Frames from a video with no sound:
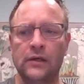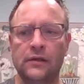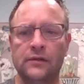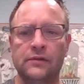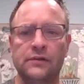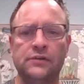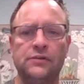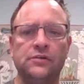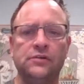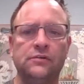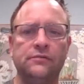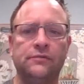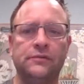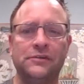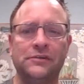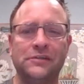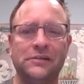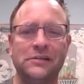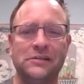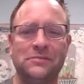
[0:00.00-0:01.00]
This
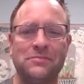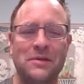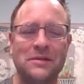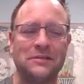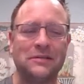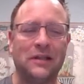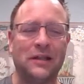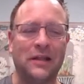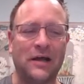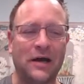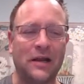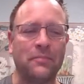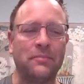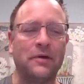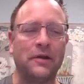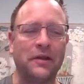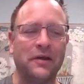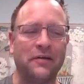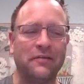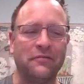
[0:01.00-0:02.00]
university spends a lot of
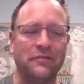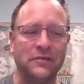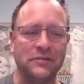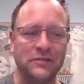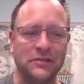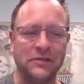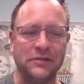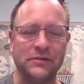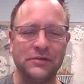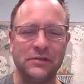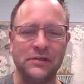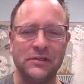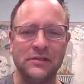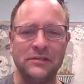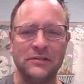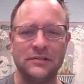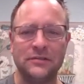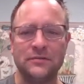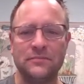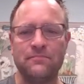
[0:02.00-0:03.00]
money on
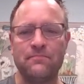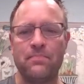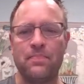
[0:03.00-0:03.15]
facilities.